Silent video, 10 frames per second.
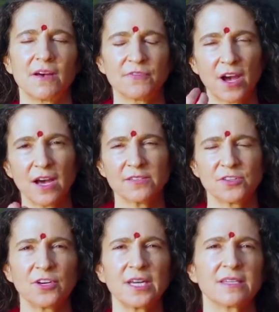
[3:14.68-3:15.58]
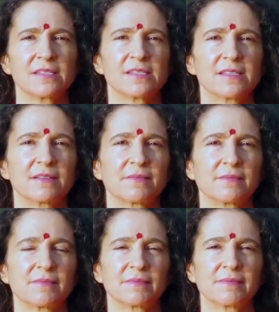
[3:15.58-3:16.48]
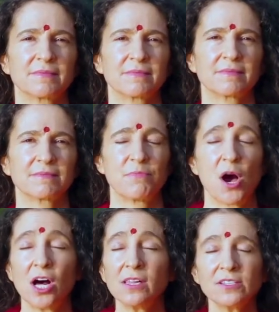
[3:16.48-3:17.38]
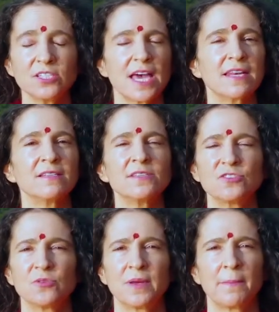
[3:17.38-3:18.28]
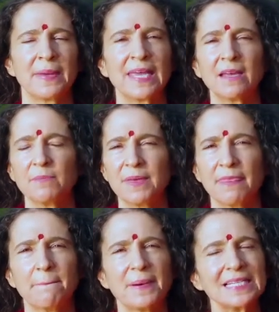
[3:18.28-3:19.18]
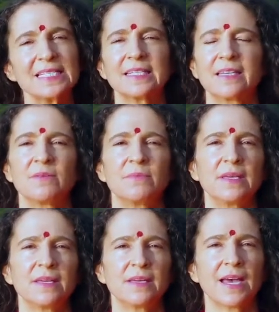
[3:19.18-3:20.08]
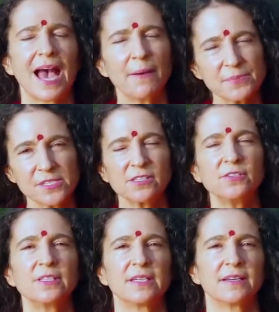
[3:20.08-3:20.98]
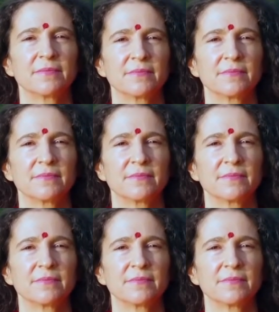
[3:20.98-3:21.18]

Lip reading: of God's grace. Polish that instrument, make it be the best it can be, absolutely.